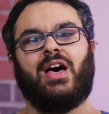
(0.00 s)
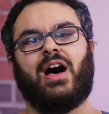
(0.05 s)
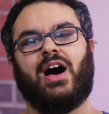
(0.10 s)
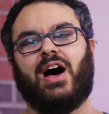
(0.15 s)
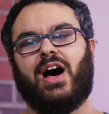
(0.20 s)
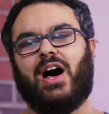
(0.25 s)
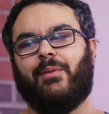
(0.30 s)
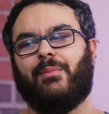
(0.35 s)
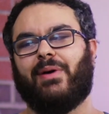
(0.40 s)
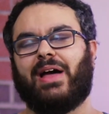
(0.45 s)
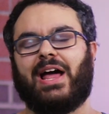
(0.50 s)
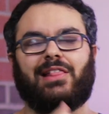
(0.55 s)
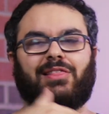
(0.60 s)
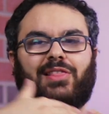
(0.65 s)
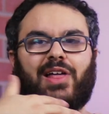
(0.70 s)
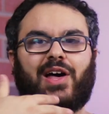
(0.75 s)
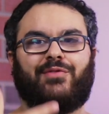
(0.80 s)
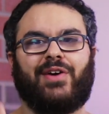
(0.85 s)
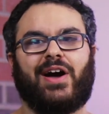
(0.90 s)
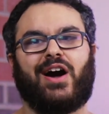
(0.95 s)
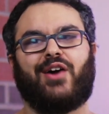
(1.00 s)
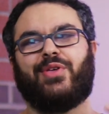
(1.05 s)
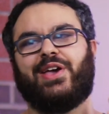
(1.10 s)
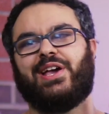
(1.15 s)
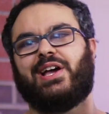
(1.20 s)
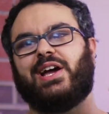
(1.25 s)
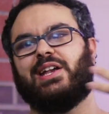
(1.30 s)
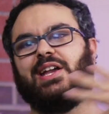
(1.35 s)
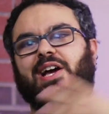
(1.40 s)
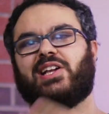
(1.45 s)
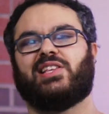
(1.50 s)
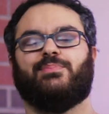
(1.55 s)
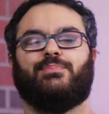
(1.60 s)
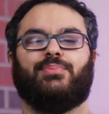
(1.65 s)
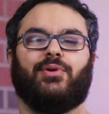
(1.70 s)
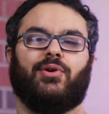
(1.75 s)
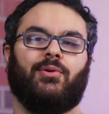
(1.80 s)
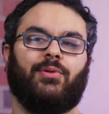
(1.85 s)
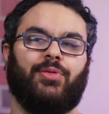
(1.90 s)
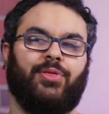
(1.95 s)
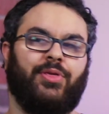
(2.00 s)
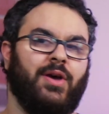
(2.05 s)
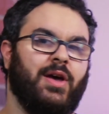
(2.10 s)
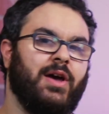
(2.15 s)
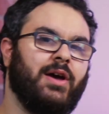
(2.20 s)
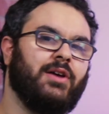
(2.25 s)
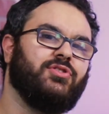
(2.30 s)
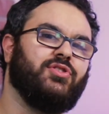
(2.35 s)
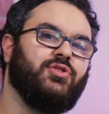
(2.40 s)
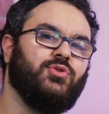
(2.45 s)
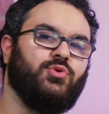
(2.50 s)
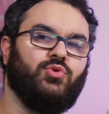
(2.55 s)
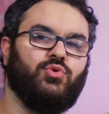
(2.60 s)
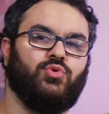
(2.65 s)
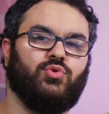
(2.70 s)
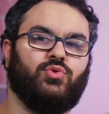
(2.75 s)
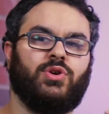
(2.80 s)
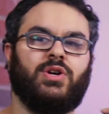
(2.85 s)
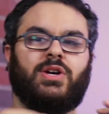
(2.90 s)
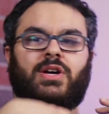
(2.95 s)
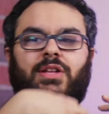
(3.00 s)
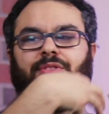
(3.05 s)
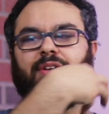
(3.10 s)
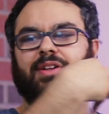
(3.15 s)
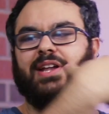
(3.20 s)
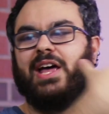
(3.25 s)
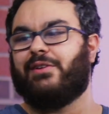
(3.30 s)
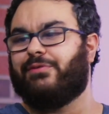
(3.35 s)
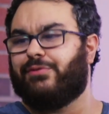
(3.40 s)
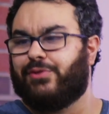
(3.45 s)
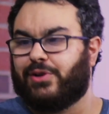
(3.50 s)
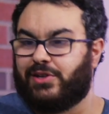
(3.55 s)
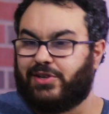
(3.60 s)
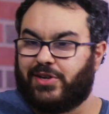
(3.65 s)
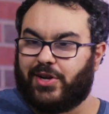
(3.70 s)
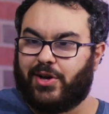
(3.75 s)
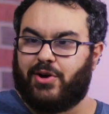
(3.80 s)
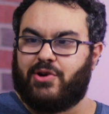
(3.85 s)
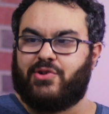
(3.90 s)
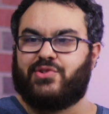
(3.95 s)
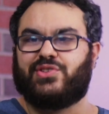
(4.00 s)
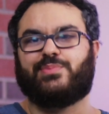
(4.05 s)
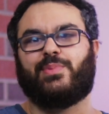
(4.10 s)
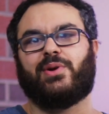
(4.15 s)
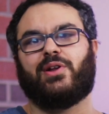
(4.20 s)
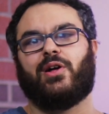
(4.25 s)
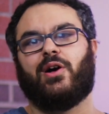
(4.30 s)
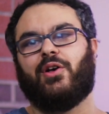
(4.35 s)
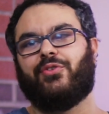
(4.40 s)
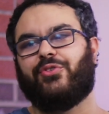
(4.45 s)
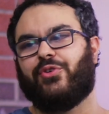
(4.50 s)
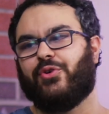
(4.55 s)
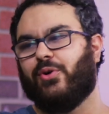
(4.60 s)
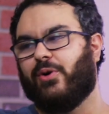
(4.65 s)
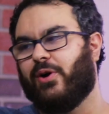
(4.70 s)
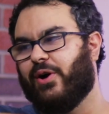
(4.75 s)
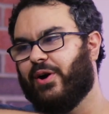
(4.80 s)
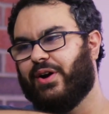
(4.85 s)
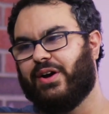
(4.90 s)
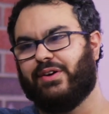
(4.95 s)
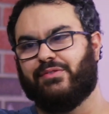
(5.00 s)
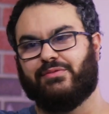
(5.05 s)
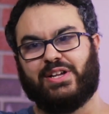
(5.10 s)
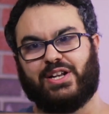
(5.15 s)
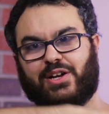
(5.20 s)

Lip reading: I love how they connect both to the Netflix shows, but also are,